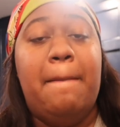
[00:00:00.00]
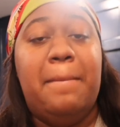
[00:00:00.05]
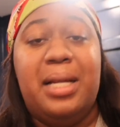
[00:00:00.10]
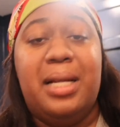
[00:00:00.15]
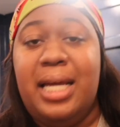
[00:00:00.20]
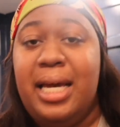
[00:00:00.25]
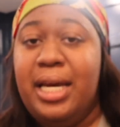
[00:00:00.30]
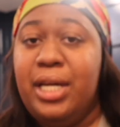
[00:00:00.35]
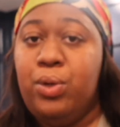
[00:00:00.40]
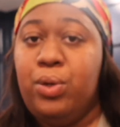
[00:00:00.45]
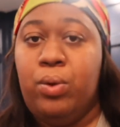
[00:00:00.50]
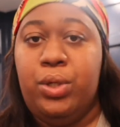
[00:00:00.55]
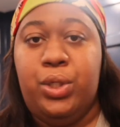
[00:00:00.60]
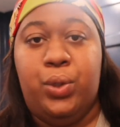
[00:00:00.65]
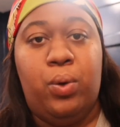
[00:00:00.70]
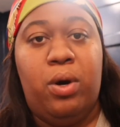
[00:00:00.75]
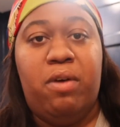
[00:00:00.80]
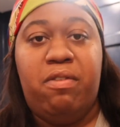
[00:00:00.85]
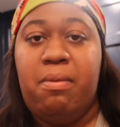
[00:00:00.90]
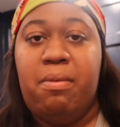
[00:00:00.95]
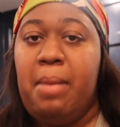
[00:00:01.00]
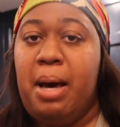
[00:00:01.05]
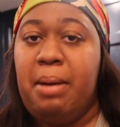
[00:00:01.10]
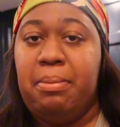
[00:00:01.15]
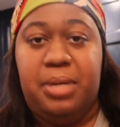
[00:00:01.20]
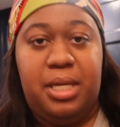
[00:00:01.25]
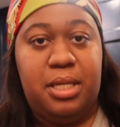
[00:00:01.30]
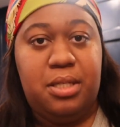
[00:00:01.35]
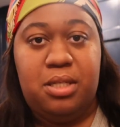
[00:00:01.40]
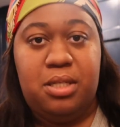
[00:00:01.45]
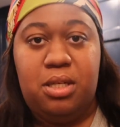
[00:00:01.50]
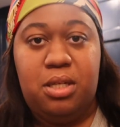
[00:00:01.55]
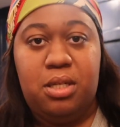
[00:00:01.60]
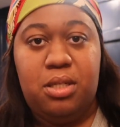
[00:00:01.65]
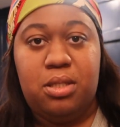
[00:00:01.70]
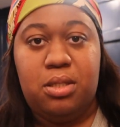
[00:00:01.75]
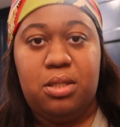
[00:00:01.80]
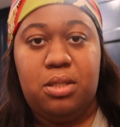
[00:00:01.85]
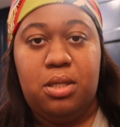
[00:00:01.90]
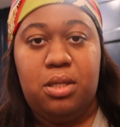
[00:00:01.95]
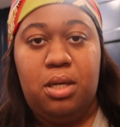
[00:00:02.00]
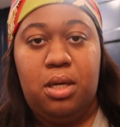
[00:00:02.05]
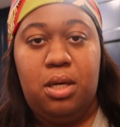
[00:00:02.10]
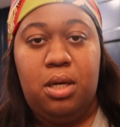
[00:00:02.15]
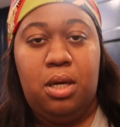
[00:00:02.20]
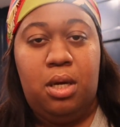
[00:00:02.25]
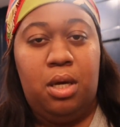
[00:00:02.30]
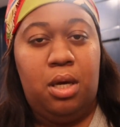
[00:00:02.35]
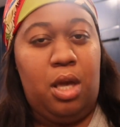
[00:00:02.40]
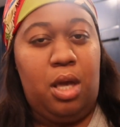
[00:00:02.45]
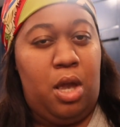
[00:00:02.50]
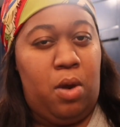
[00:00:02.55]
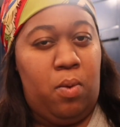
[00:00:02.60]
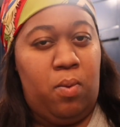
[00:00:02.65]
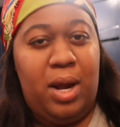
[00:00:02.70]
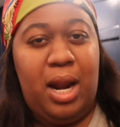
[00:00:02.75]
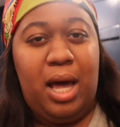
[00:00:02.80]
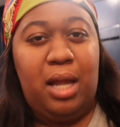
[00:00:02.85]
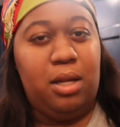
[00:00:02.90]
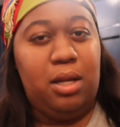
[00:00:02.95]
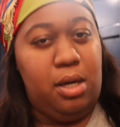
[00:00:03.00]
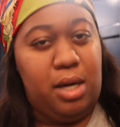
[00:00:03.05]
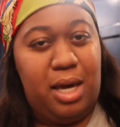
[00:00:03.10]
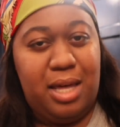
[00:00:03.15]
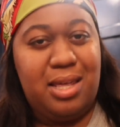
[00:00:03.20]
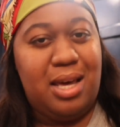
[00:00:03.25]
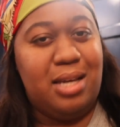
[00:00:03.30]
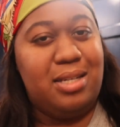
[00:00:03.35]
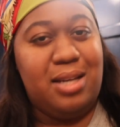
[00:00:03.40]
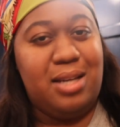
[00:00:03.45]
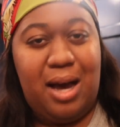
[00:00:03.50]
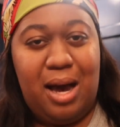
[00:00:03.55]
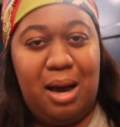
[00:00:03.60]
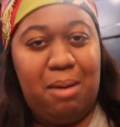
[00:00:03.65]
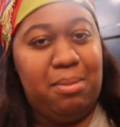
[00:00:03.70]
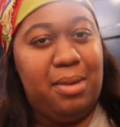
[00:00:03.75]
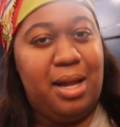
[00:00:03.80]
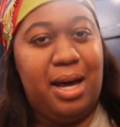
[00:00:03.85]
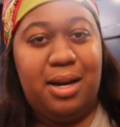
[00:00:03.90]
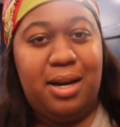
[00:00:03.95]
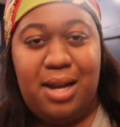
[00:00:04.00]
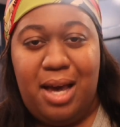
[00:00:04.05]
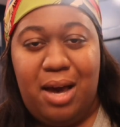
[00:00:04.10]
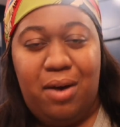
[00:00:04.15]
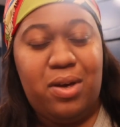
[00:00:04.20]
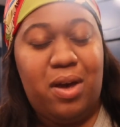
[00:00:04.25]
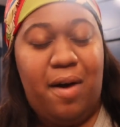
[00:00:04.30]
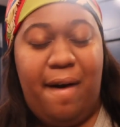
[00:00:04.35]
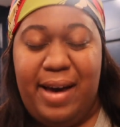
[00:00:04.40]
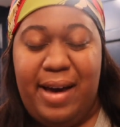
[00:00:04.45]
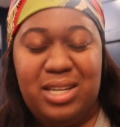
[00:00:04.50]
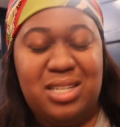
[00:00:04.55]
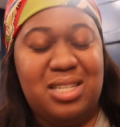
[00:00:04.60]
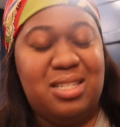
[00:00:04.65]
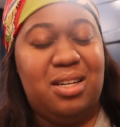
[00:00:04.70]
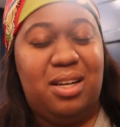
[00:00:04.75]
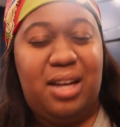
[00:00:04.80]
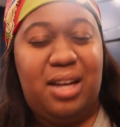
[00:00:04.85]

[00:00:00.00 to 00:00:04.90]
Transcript: planned on doing for my business. And when I look at that timeline now, y'all, I just